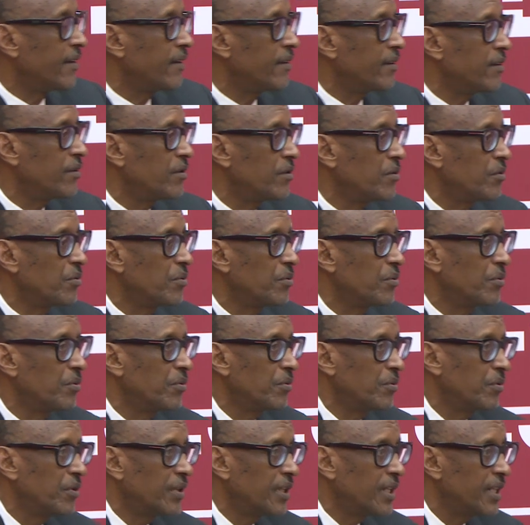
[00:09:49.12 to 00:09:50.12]

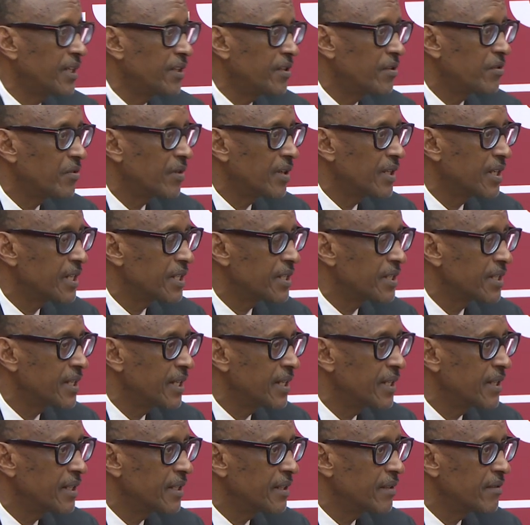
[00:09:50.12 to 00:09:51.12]
you get to
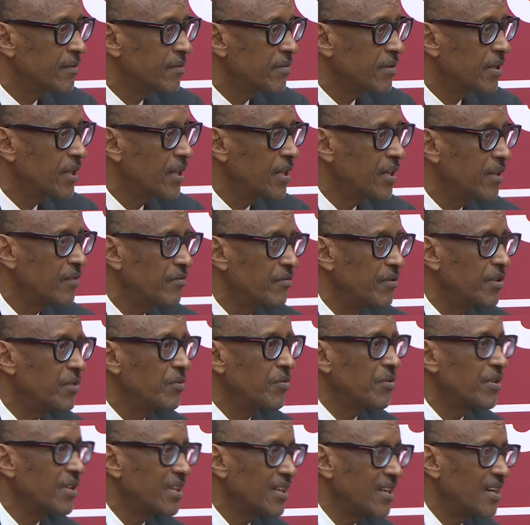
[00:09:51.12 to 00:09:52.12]
understand that even
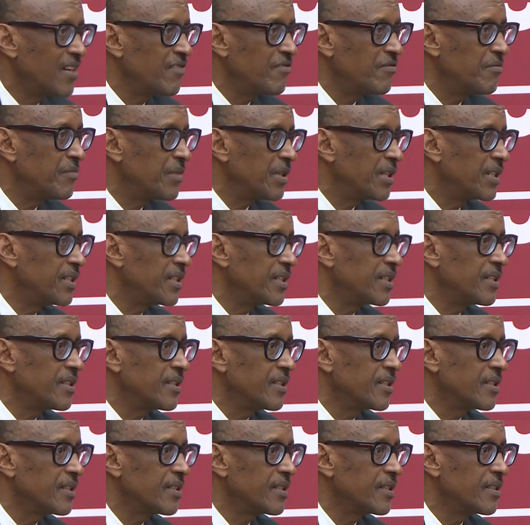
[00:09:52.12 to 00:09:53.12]
with the government,
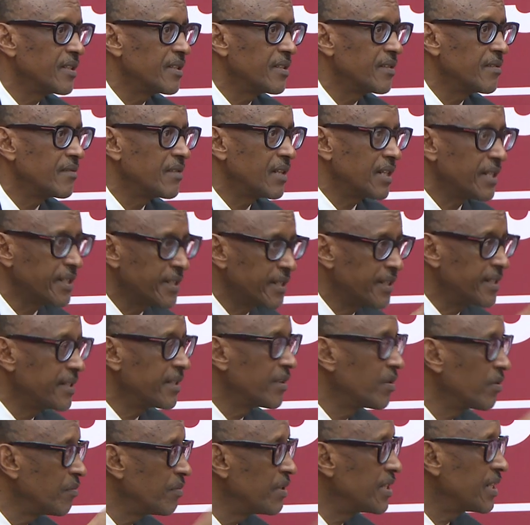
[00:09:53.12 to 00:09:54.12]
there are
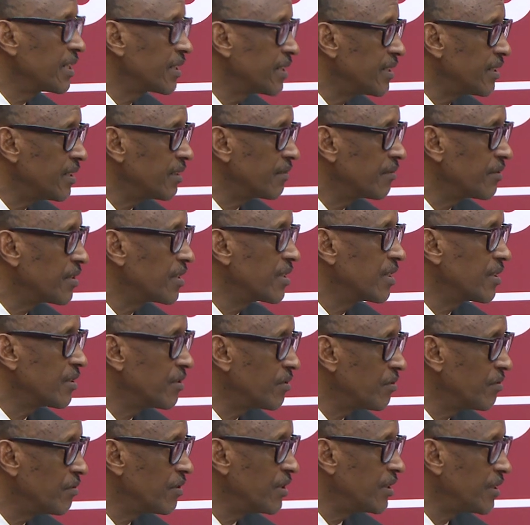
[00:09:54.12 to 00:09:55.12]
certain objectives
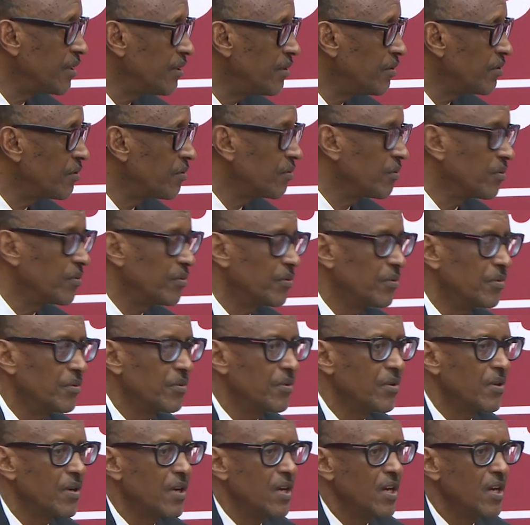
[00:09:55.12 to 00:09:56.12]
that you need to